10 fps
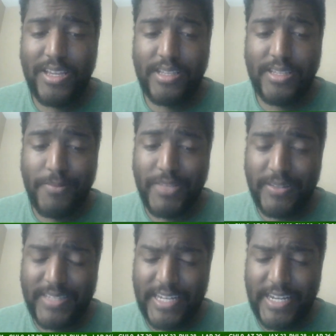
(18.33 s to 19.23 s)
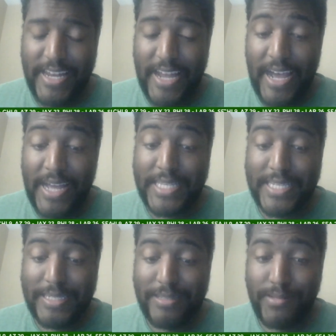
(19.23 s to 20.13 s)
Some teams did
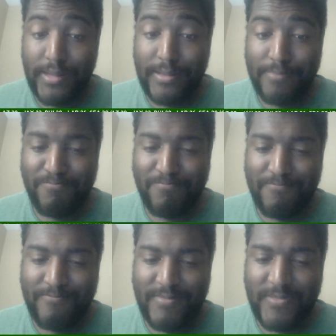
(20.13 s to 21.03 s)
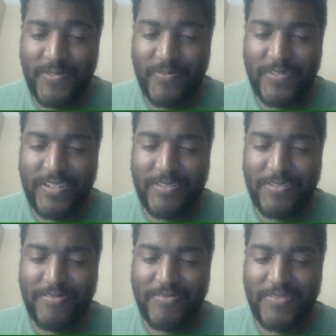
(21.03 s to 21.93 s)
not.
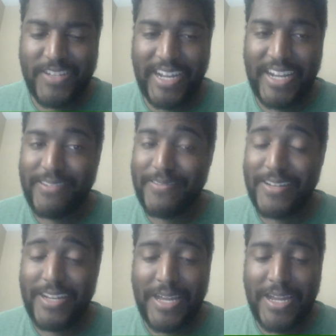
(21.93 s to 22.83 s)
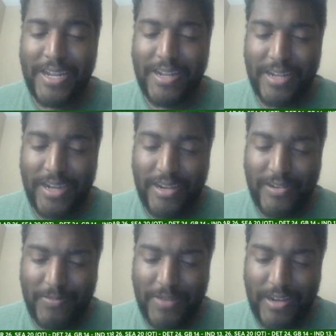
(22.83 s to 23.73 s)
Well, I, I,
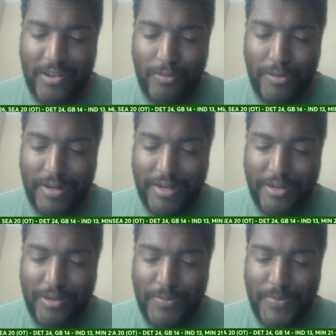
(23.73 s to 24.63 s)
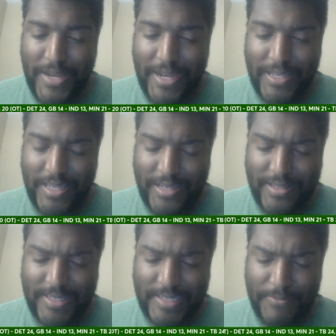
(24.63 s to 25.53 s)
don't, don't want to know about you know
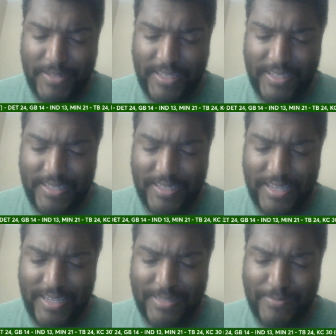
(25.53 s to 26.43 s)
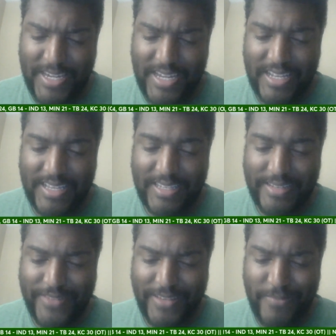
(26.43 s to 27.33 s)
some of these things, man. Because I
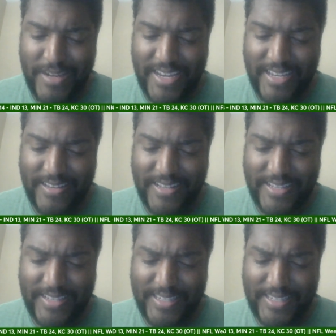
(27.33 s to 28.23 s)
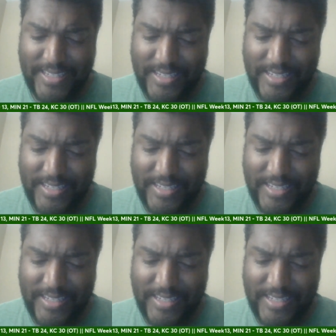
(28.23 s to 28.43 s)
mean, my goodness